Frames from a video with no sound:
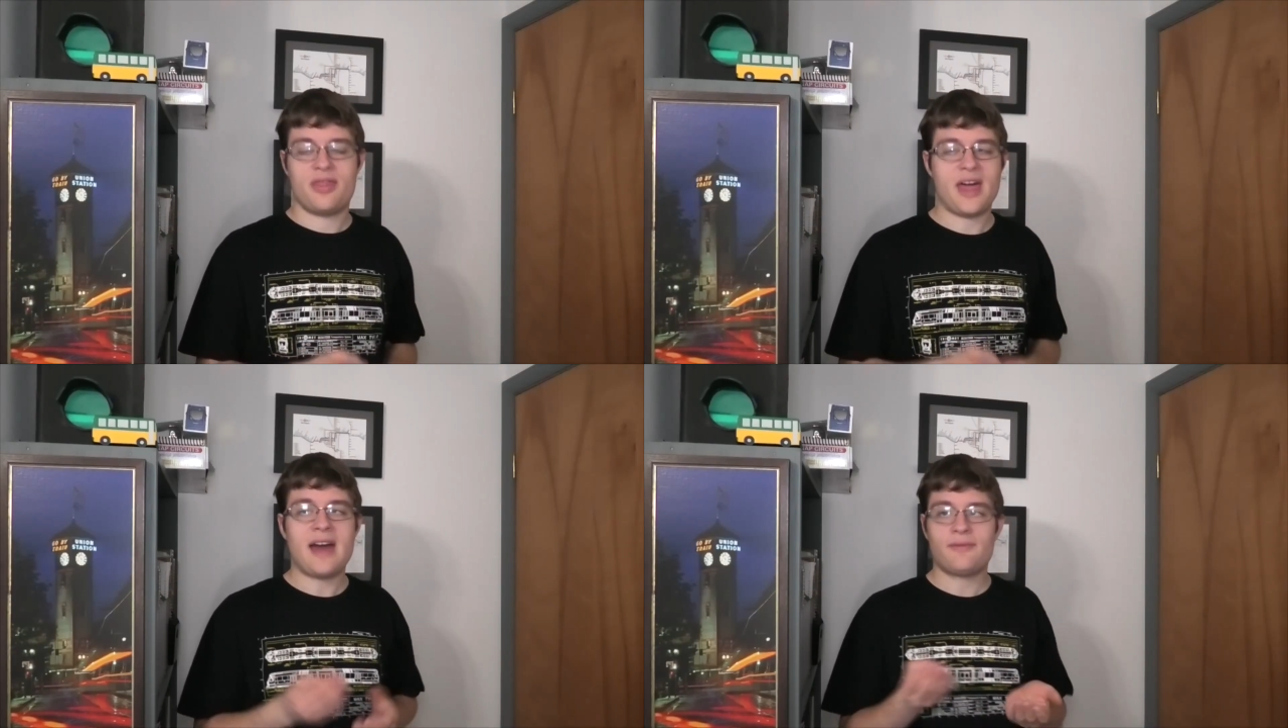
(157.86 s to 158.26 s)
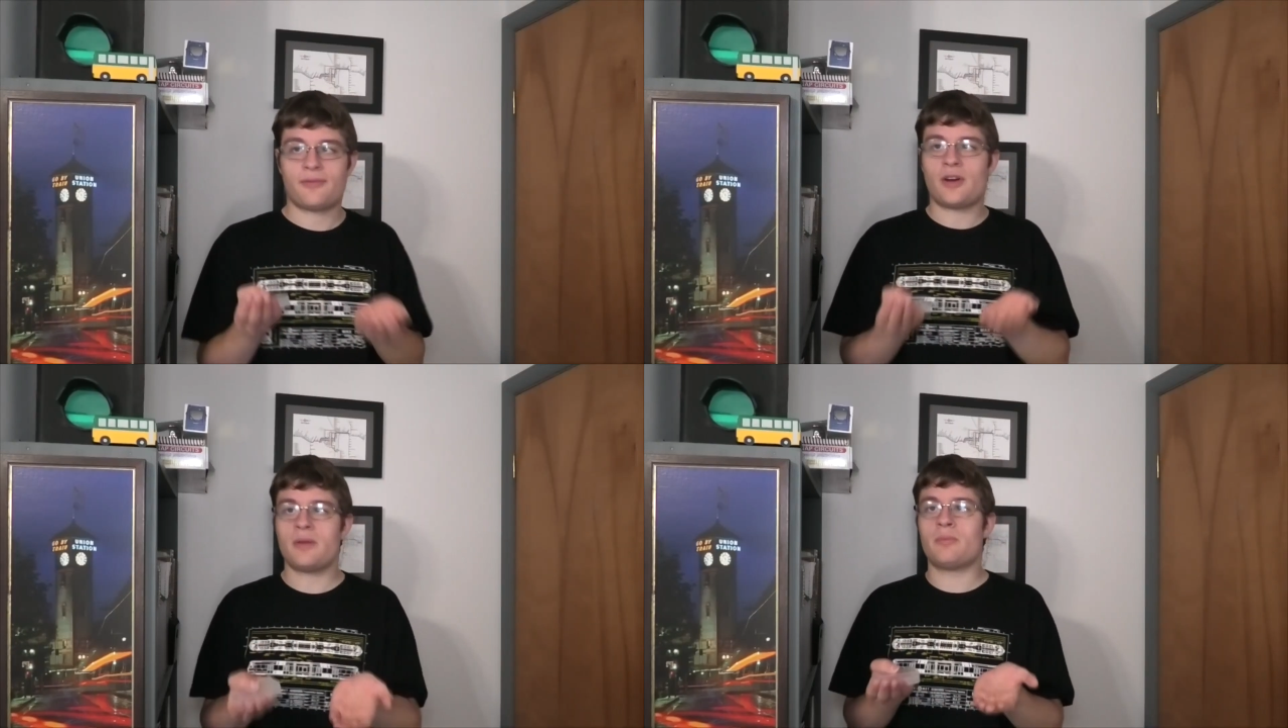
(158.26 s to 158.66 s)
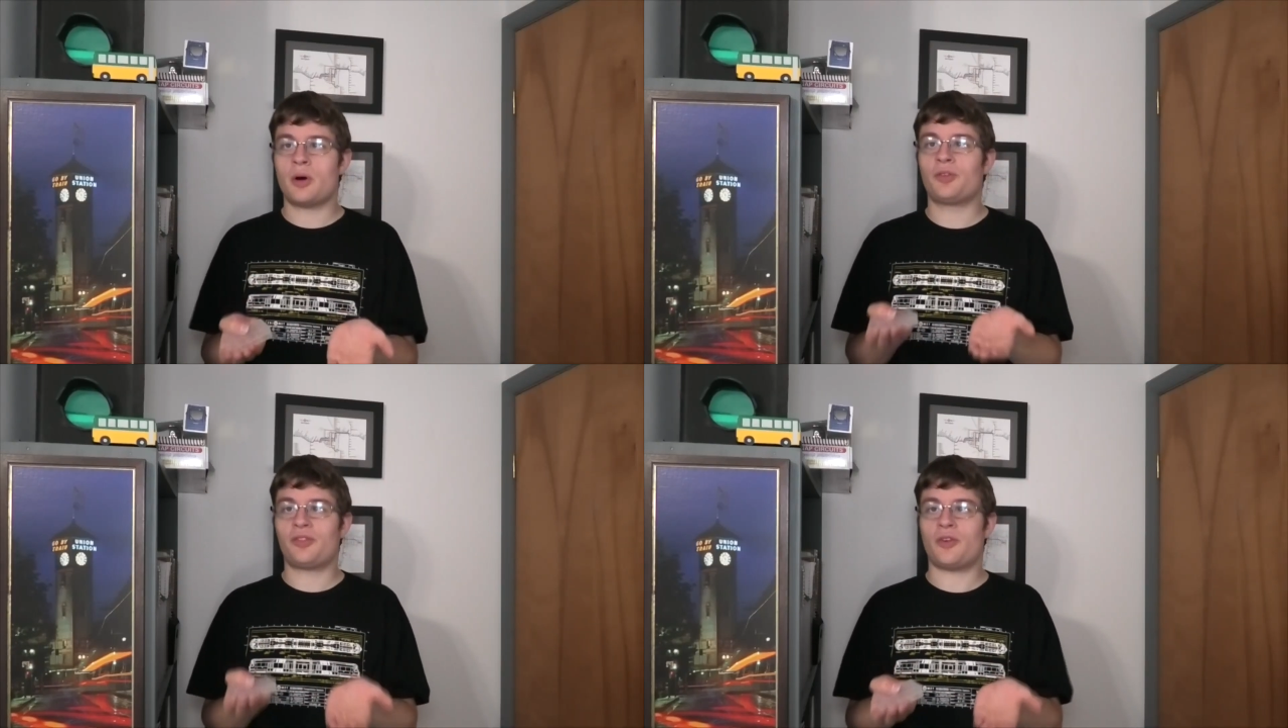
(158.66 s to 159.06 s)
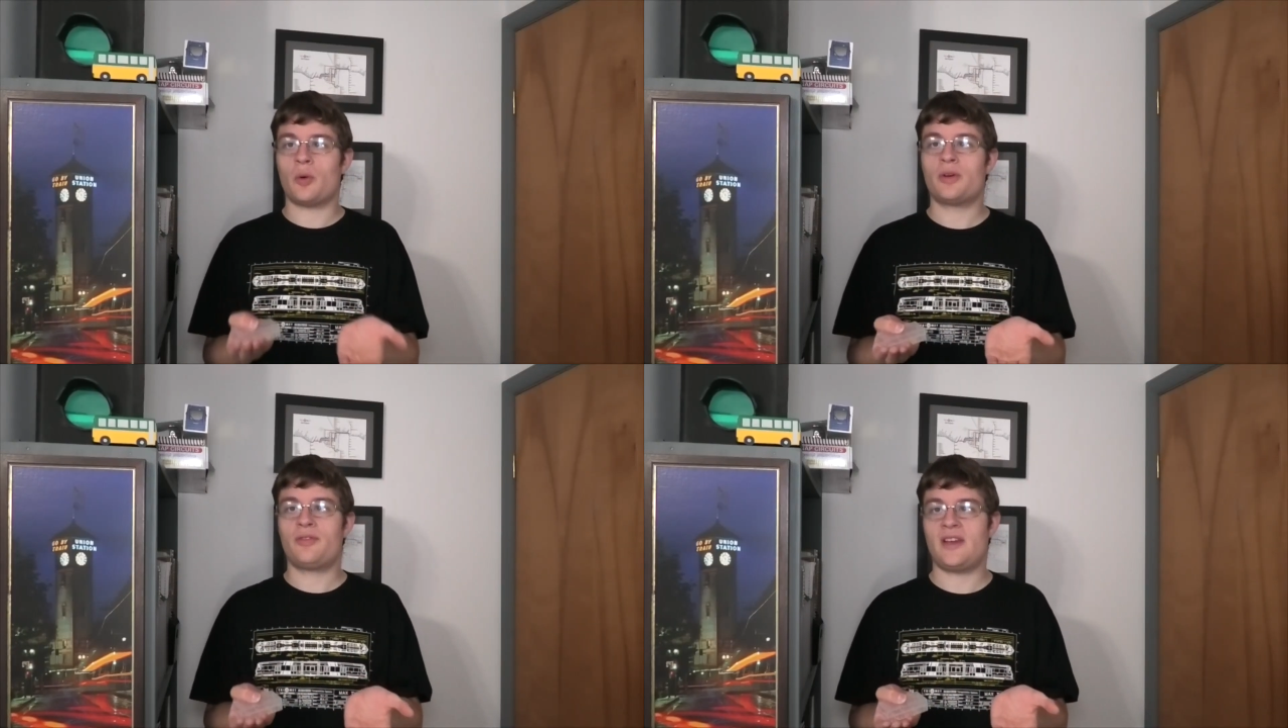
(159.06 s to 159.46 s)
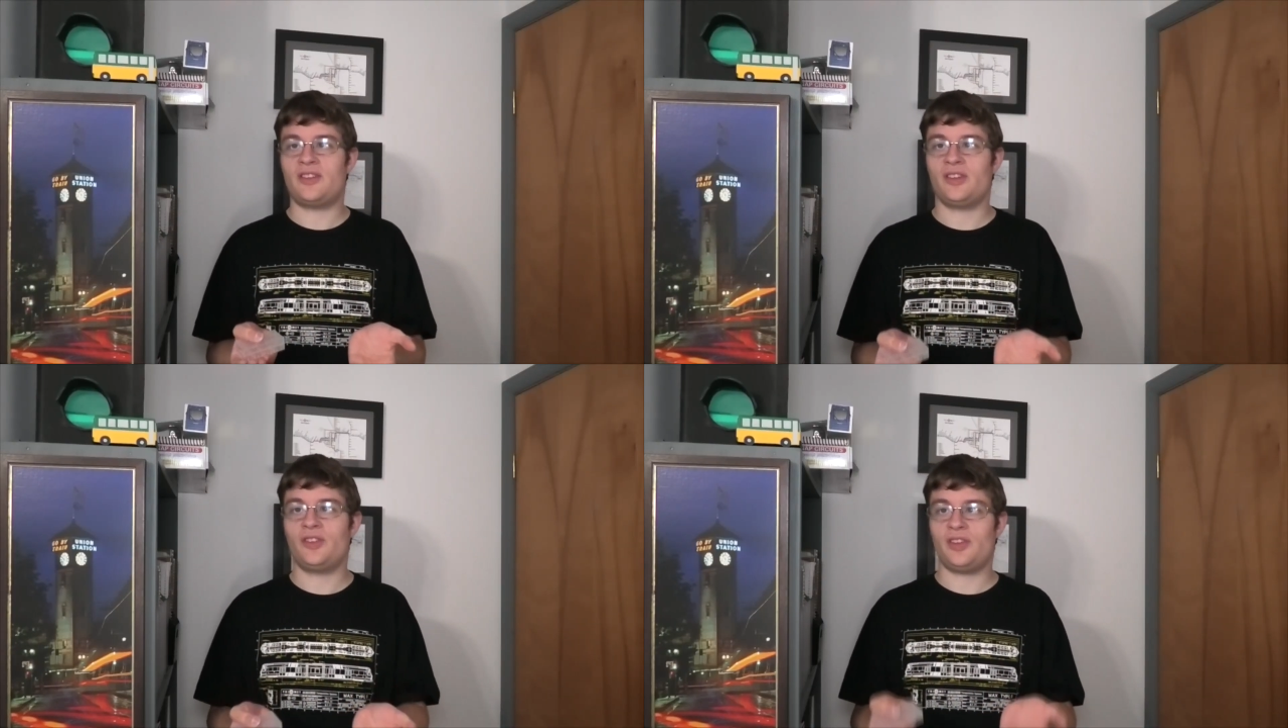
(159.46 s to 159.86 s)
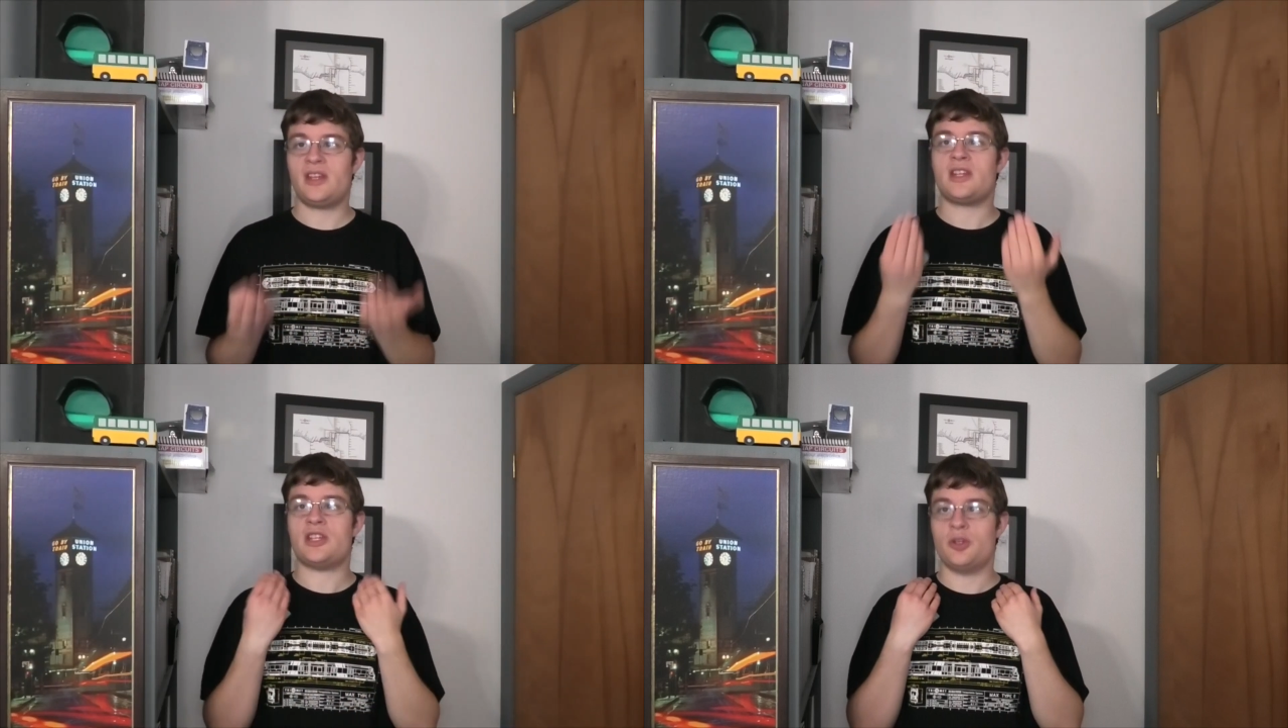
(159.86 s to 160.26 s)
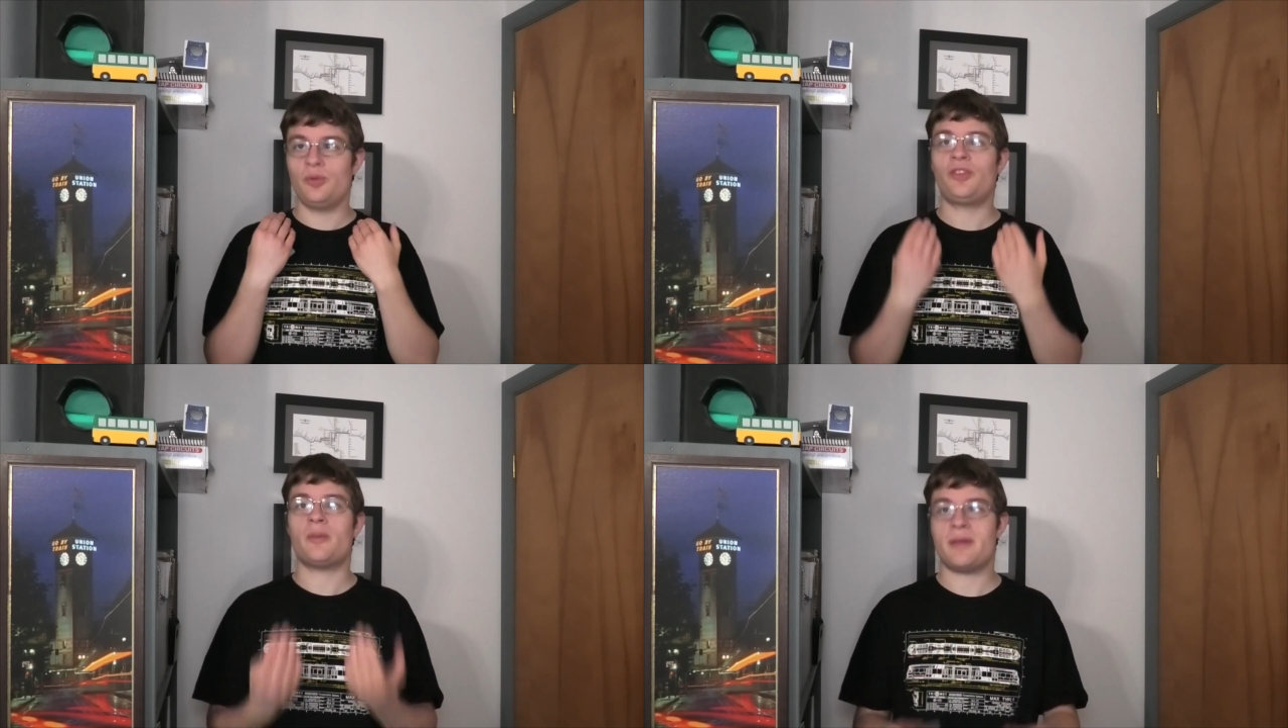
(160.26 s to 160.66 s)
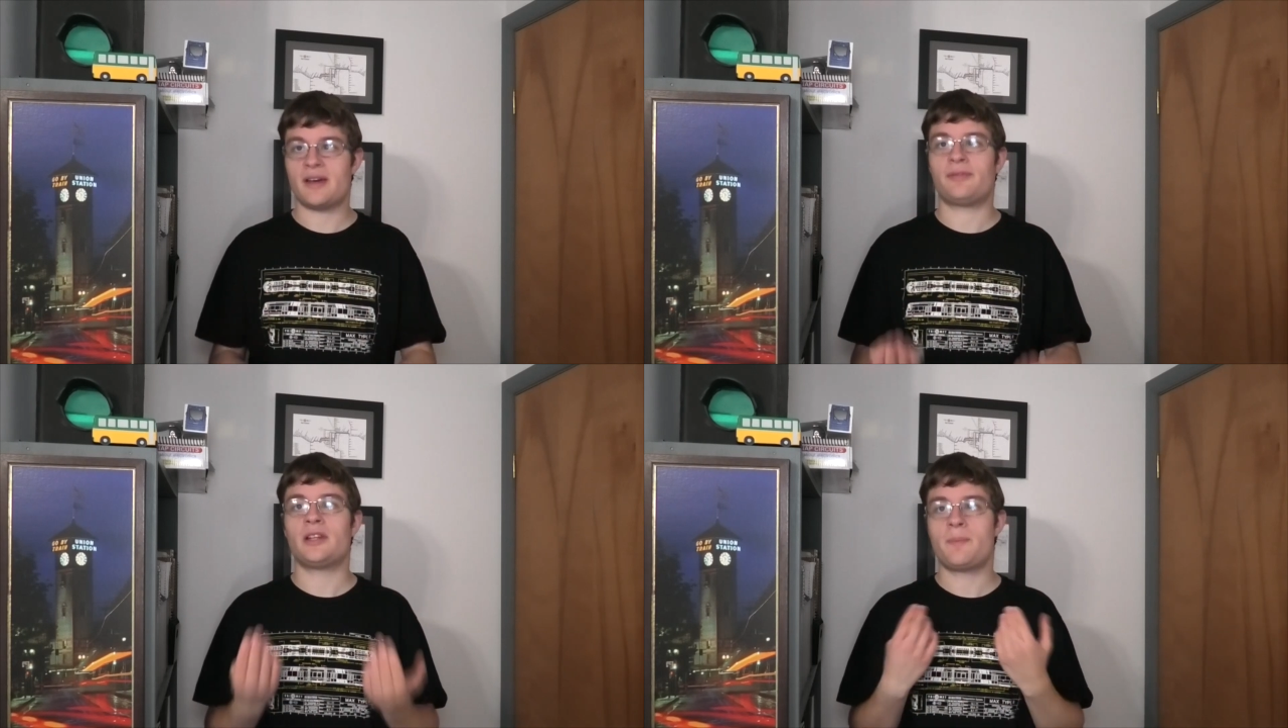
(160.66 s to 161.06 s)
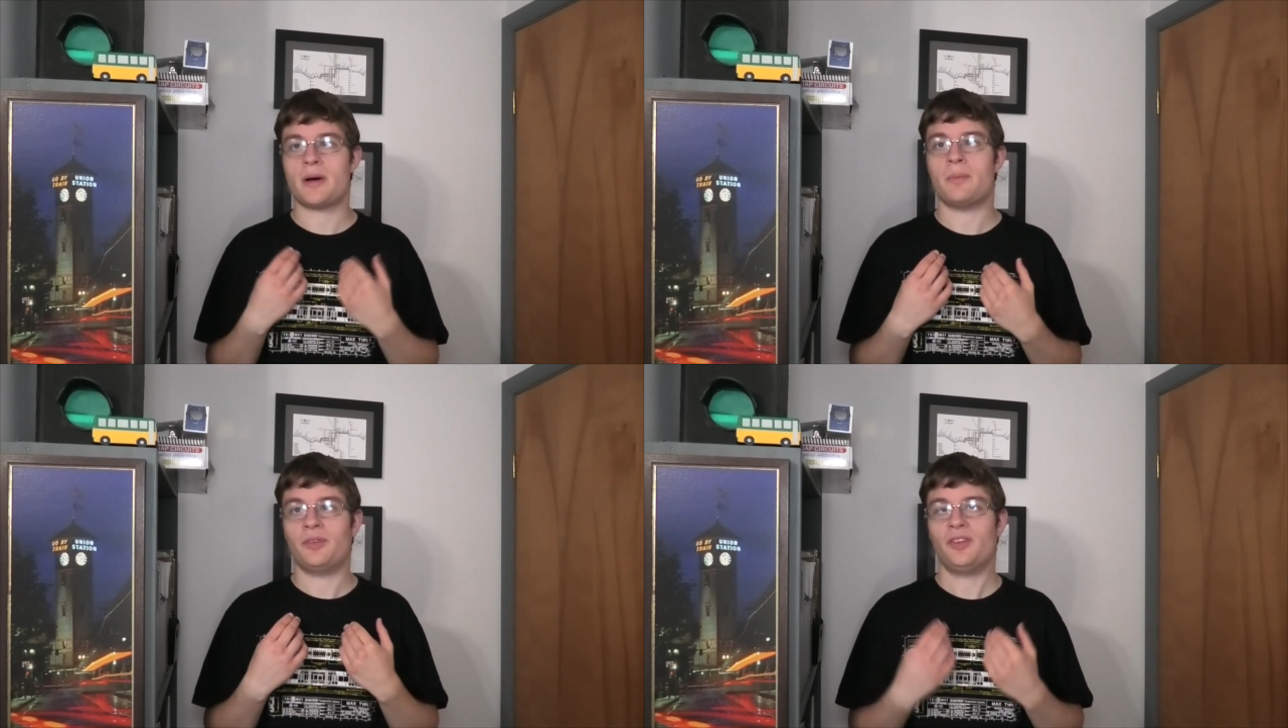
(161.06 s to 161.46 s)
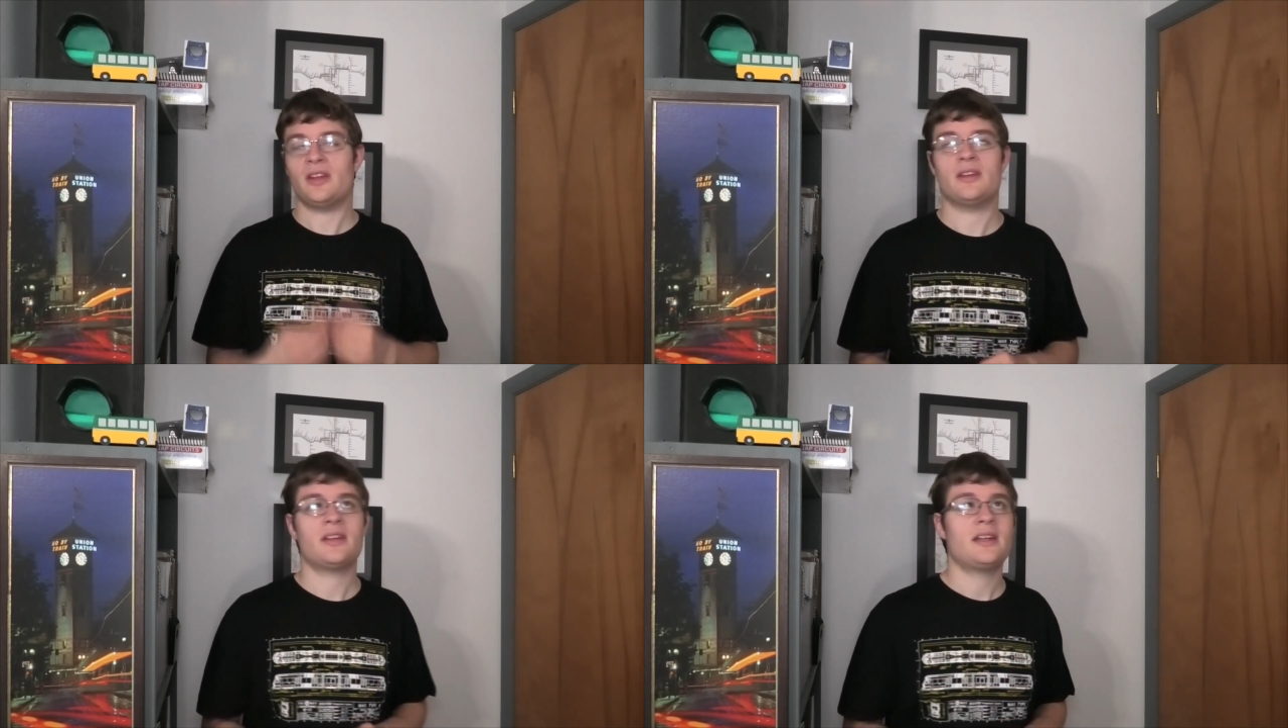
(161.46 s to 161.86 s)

that frontmost forward-facing seat used to be a flip-up seat.